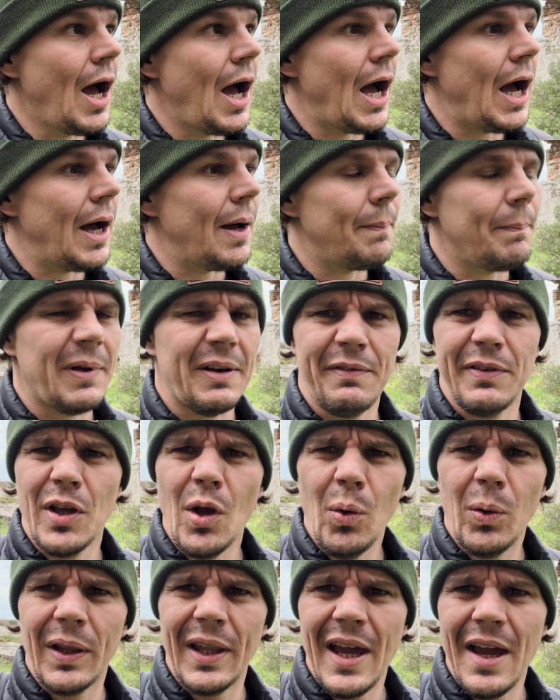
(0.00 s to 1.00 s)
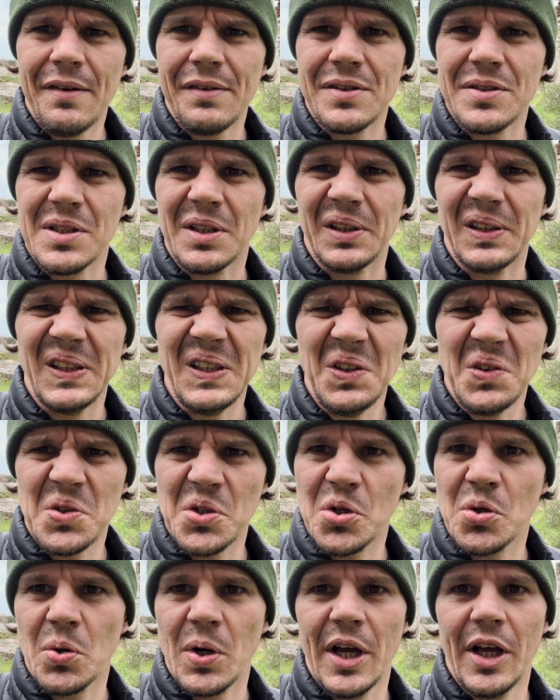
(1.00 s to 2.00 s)
But if you go left, there's a little
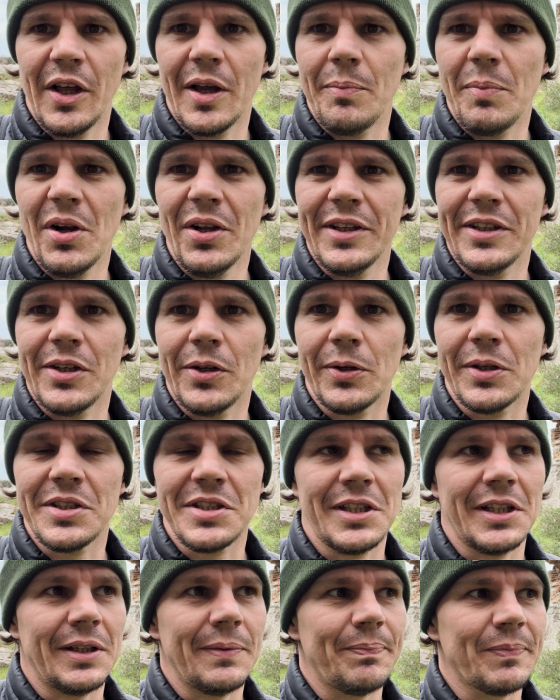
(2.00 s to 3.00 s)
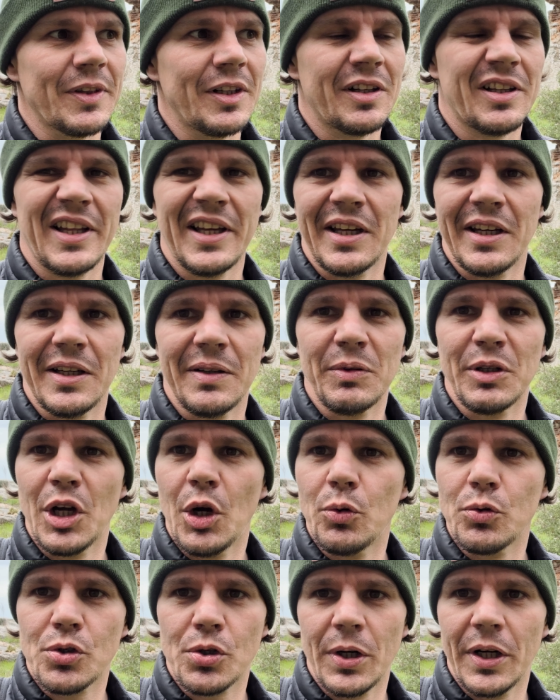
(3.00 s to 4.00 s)
trail. I barely noticed it. Looked like a
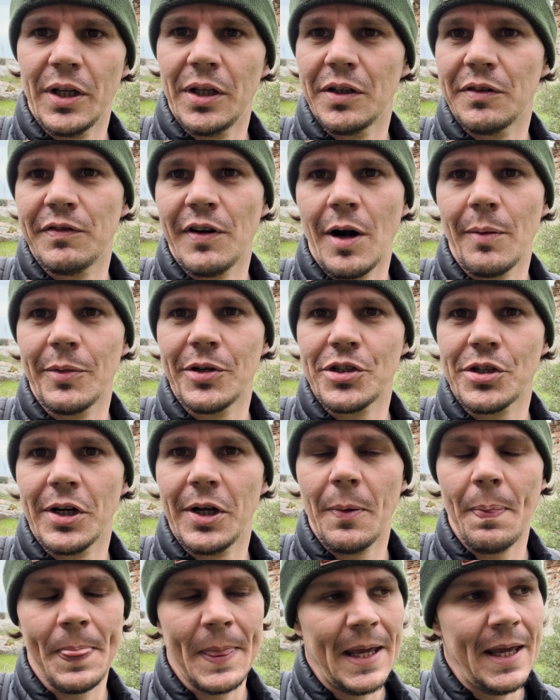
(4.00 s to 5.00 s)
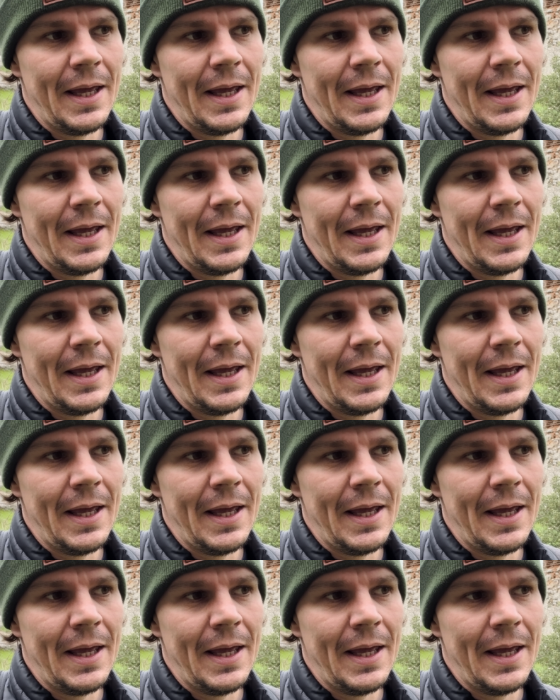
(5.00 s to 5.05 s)
goat trail or farmer trail.